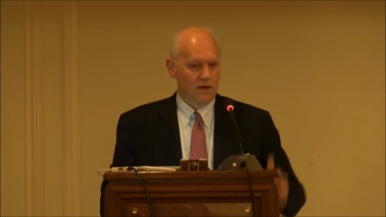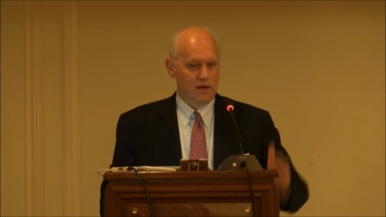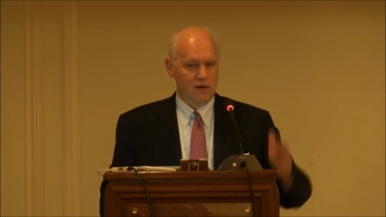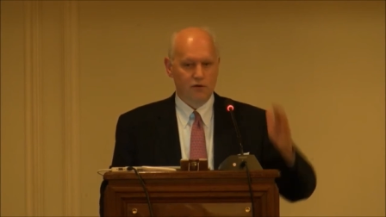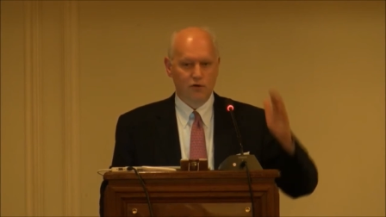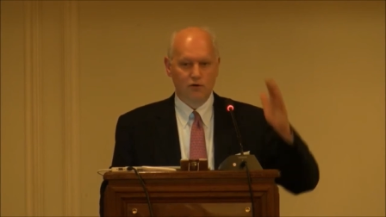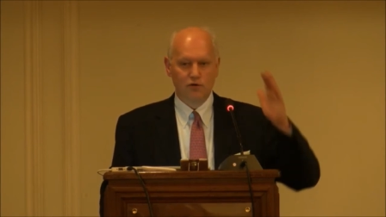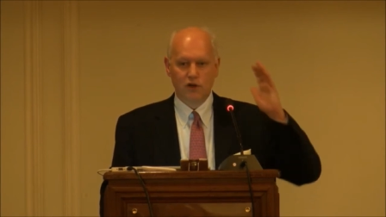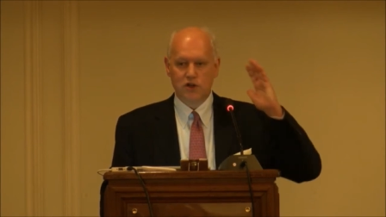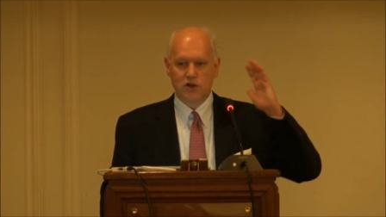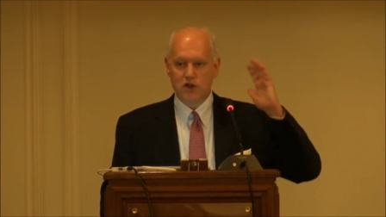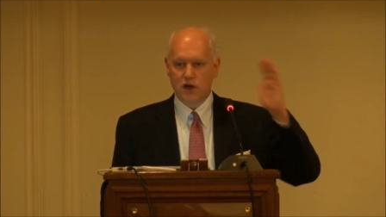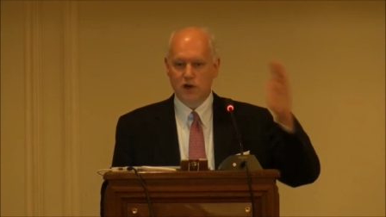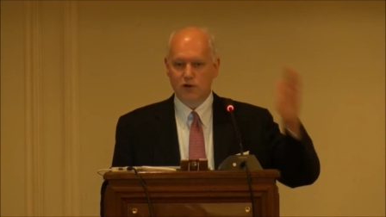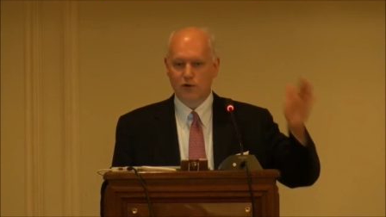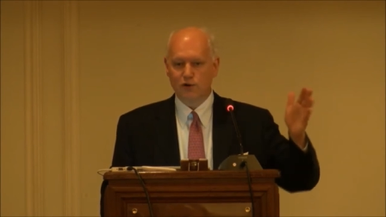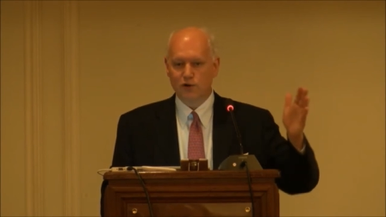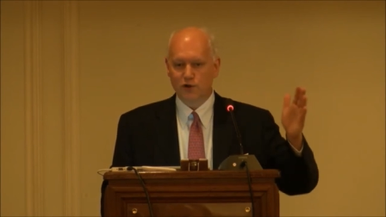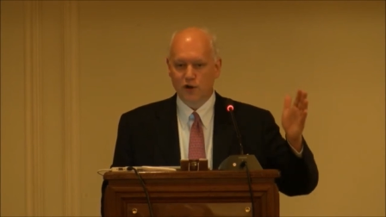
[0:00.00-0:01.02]
There are only
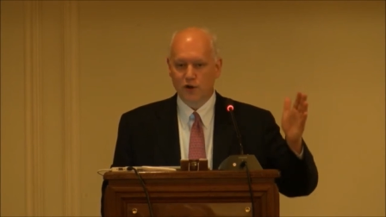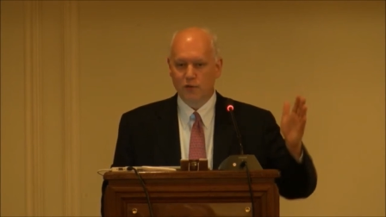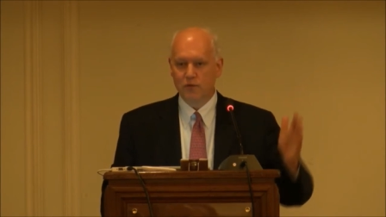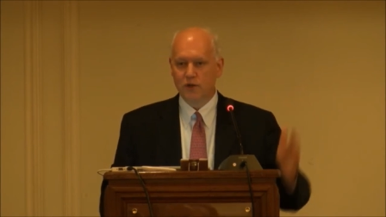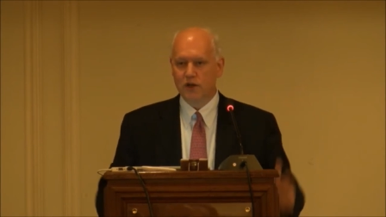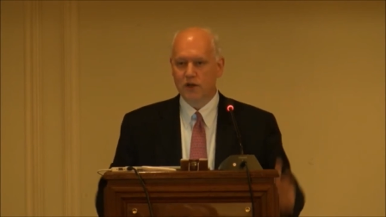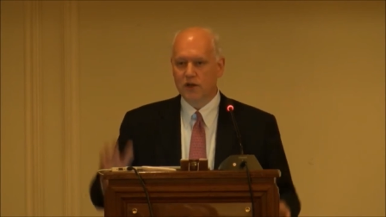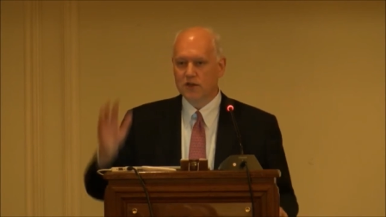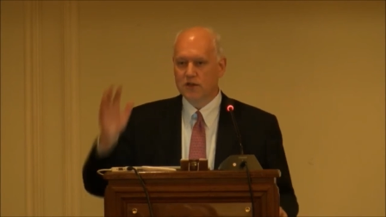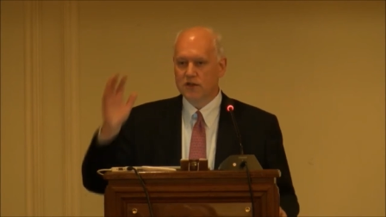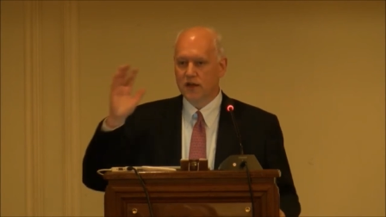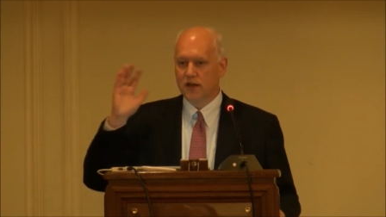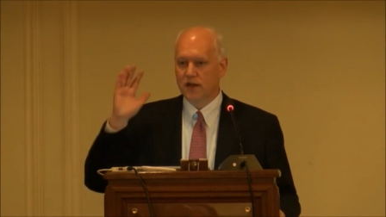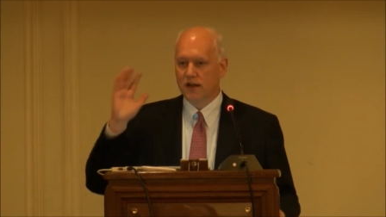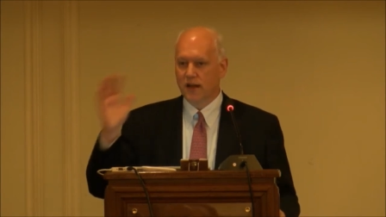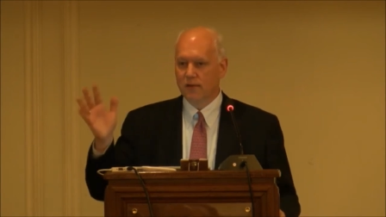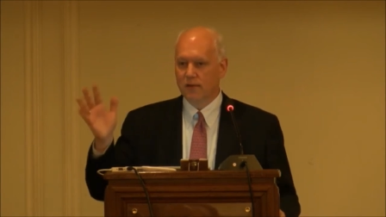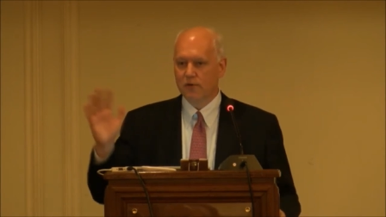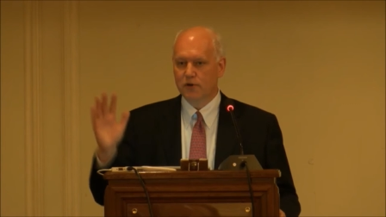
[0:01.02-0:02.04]
shareholder nominees
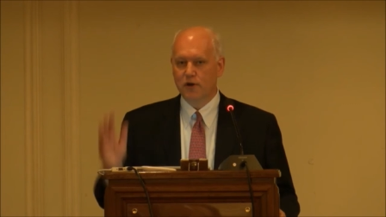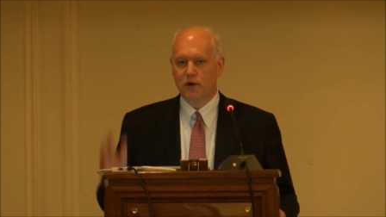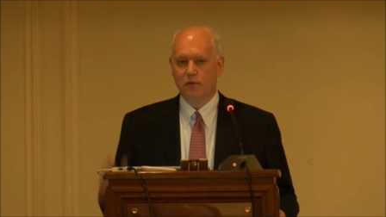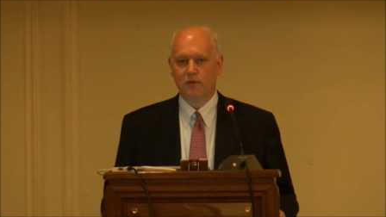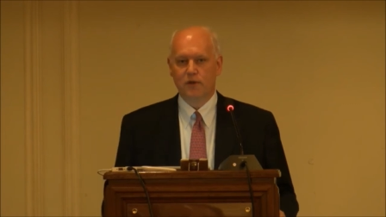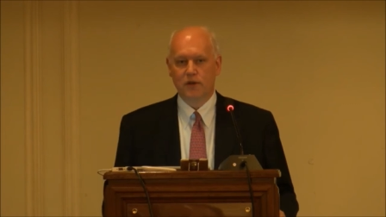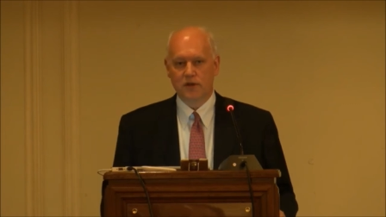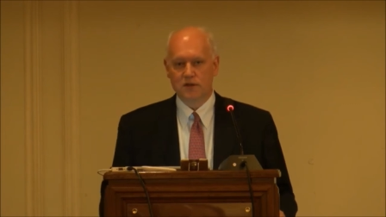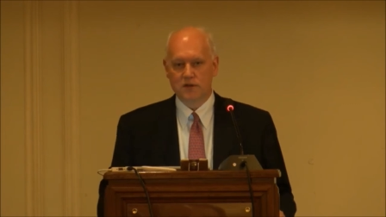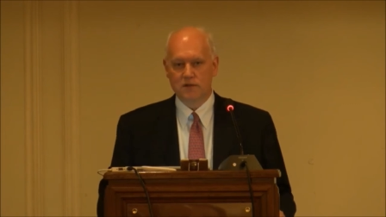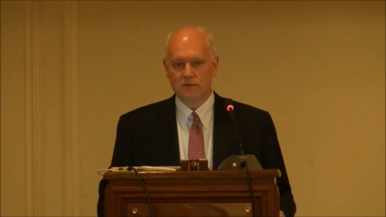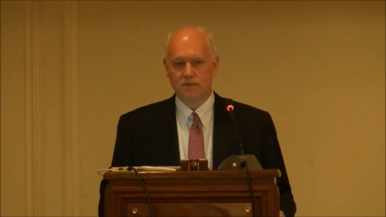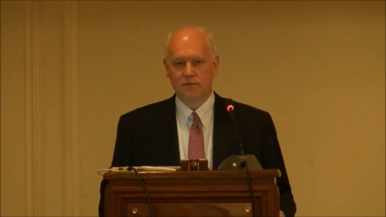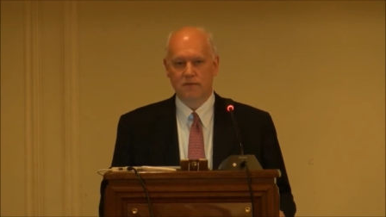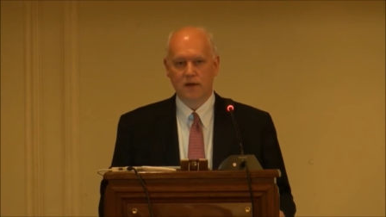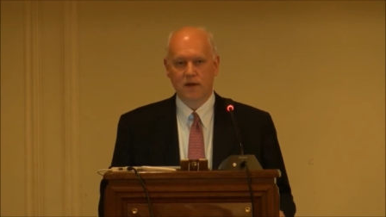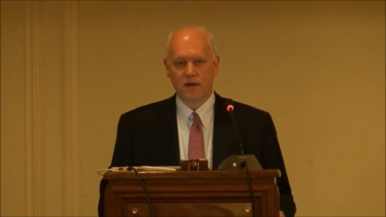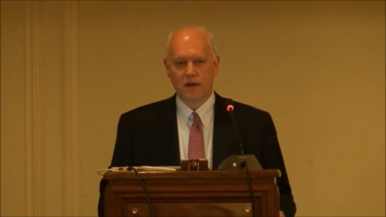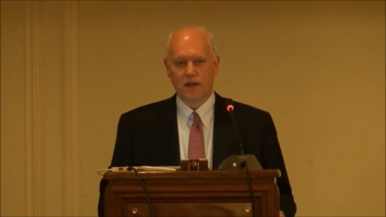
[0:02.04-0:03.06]
and labor nominees.
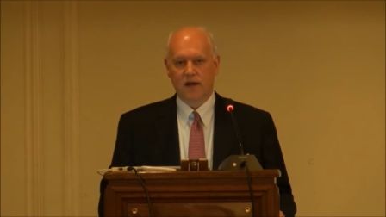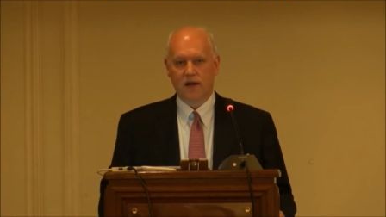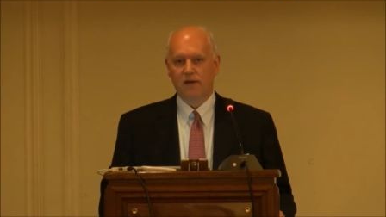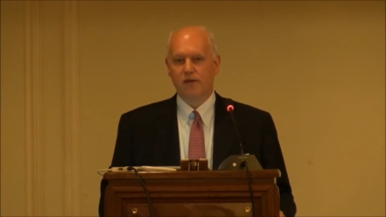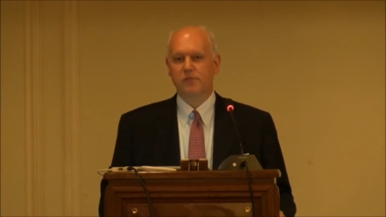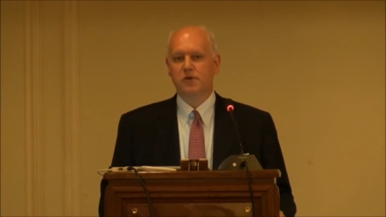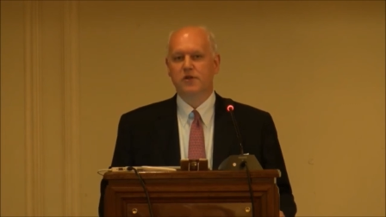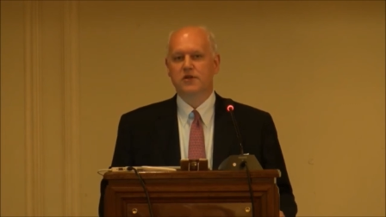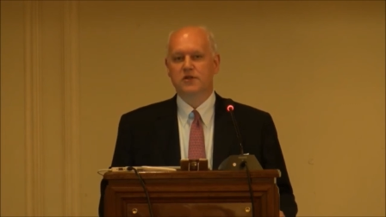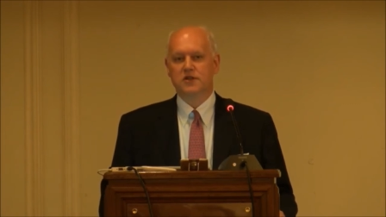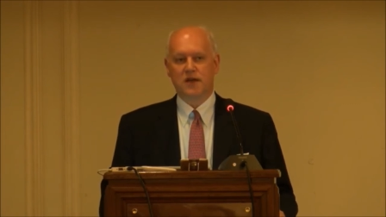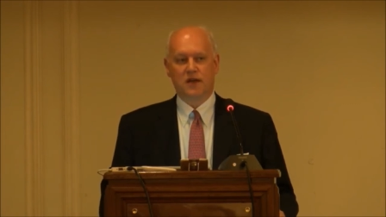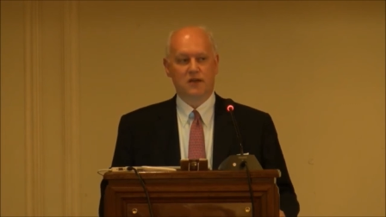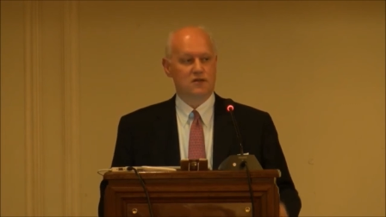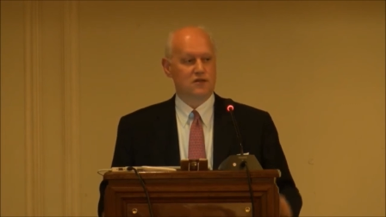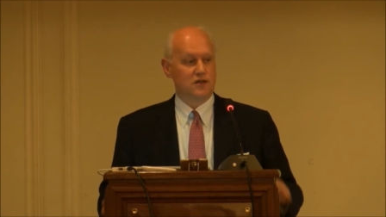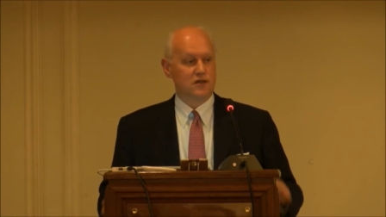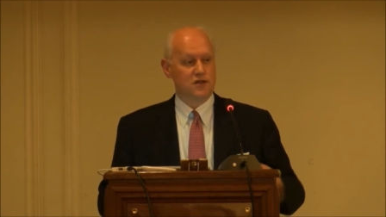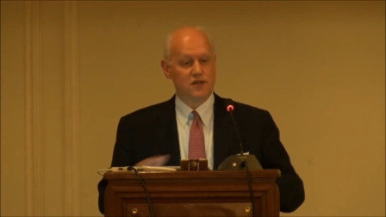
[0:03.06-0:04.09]
Now everybody
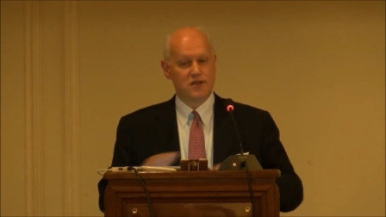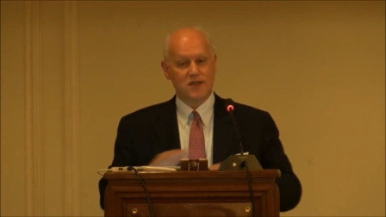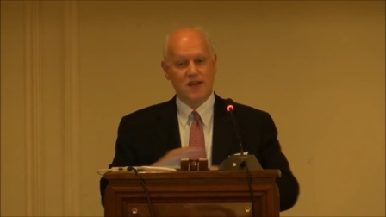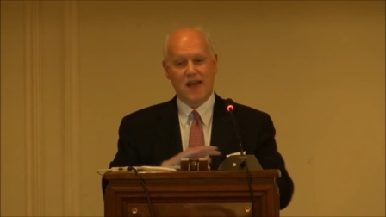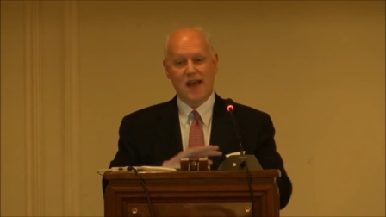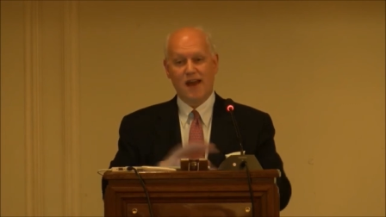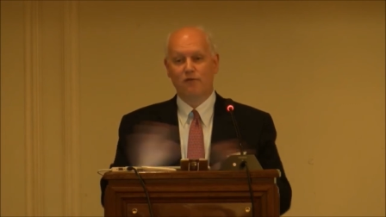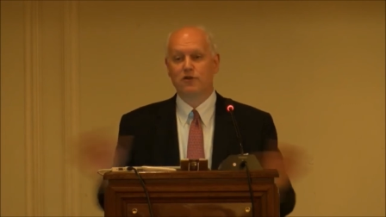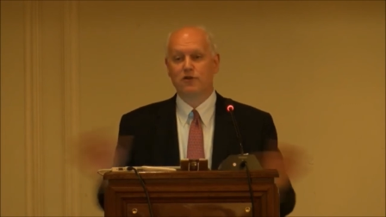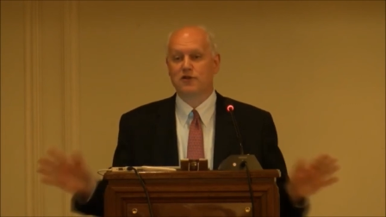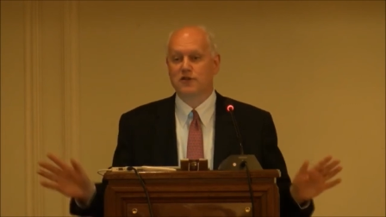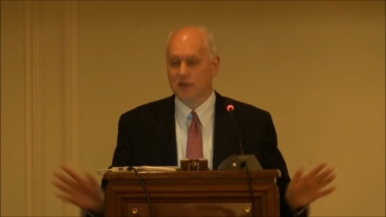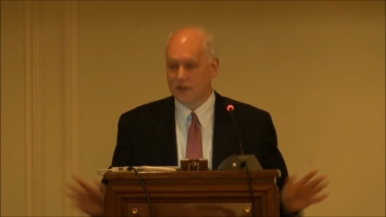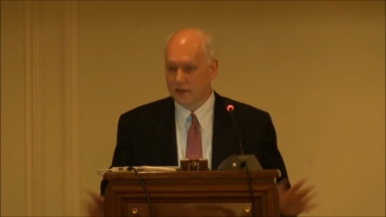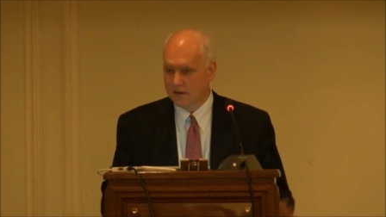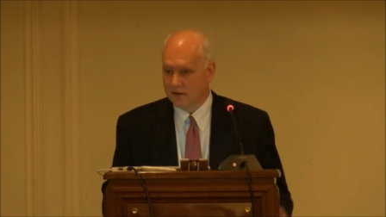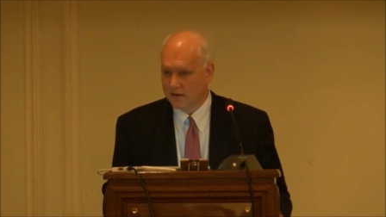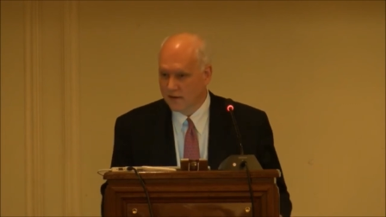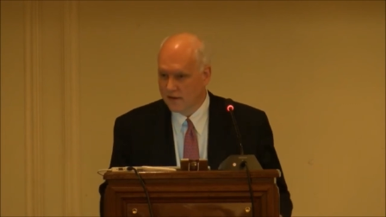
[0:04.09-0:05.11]
says this is
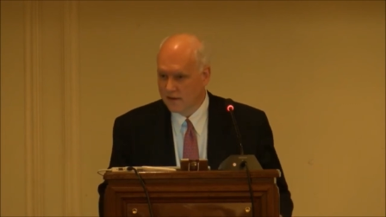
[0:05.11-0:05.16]
heresy.